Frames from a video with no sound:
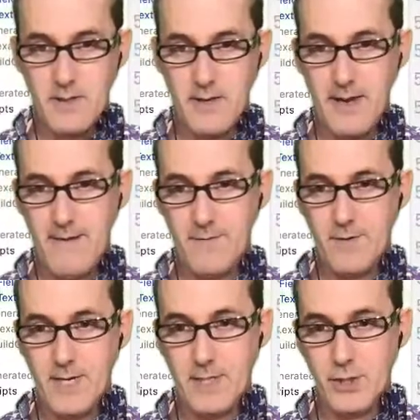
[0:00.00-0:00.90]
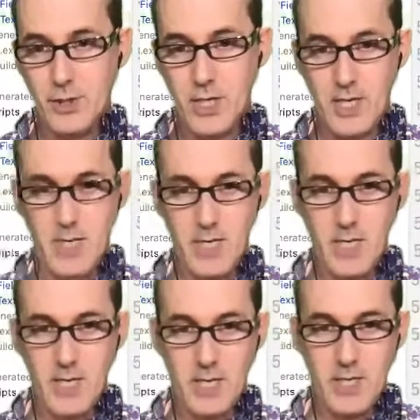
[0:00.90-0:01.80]
after text
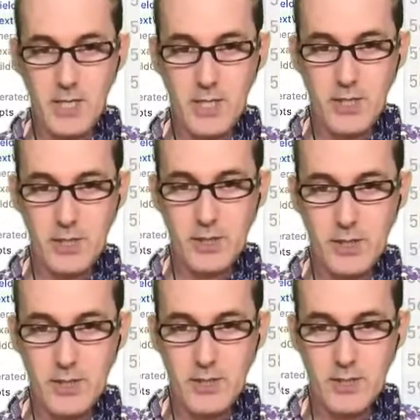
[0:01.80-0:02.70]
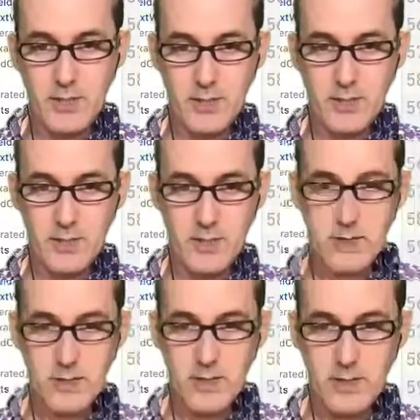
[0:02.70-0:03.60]
changed.
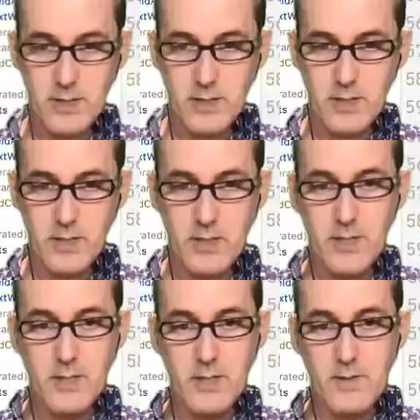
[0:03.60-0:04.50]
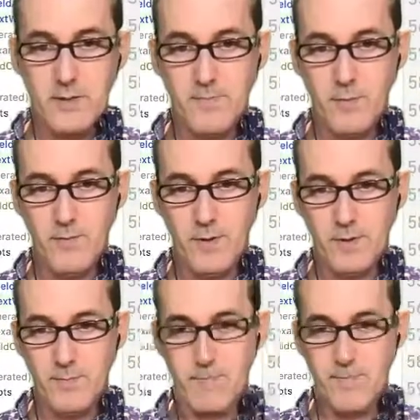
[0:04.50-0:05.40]
Let's move those
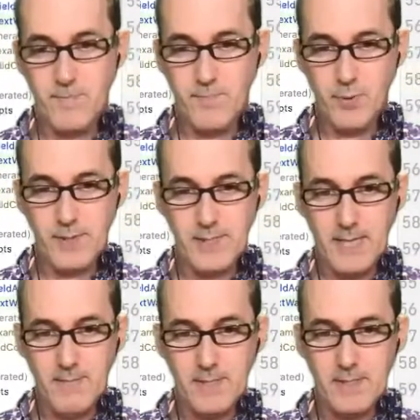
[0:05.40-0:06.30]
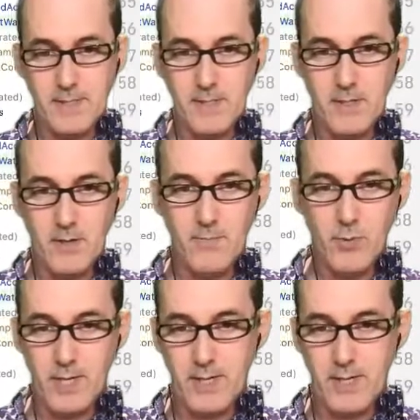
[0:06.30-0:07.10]
print statements. Oh boy.